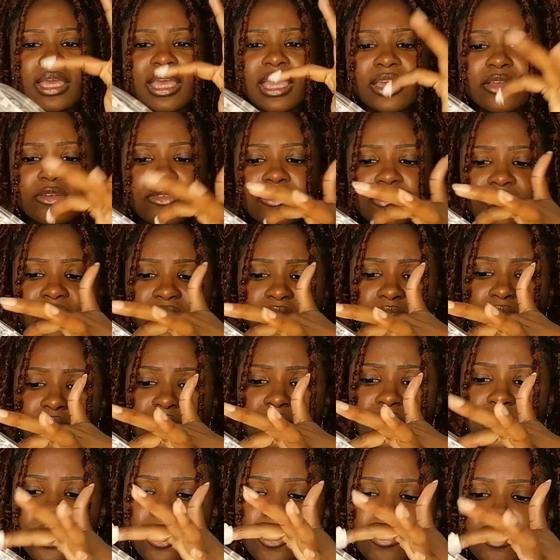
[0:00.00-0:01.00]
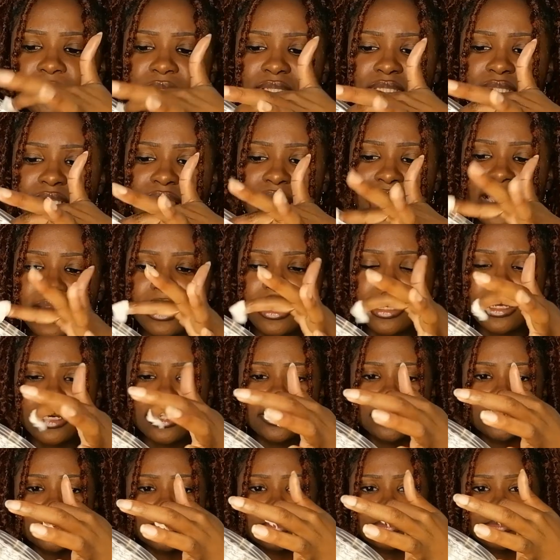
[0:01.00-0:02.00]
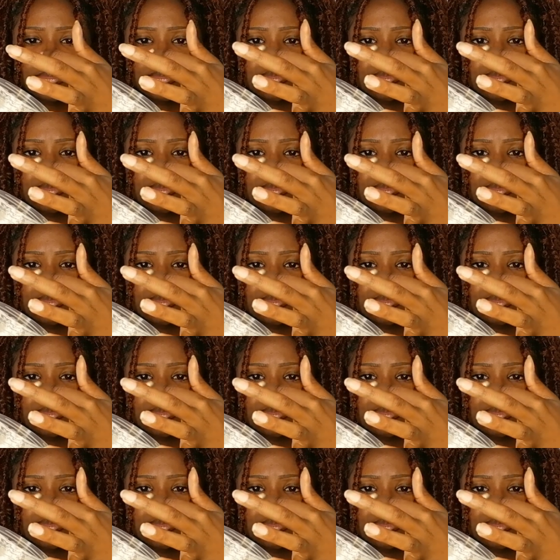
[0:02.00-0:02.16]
it feels almost like a